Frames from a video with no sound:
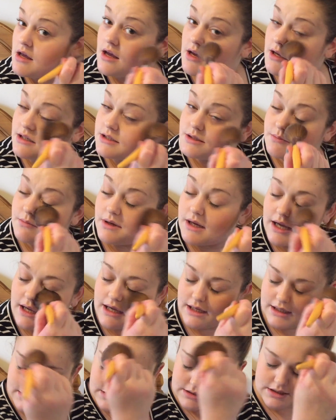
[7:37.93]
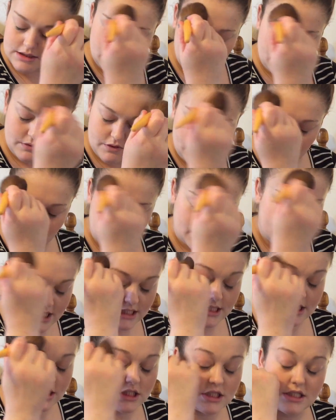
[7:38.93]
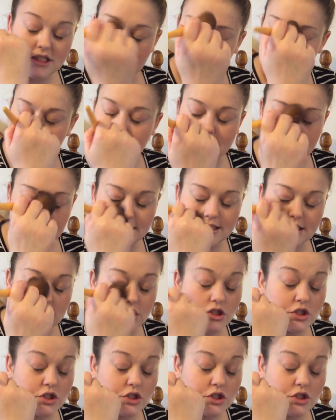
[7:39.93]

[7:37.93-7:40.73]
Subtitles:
under my eyes and on my forehead. It just kind of takes the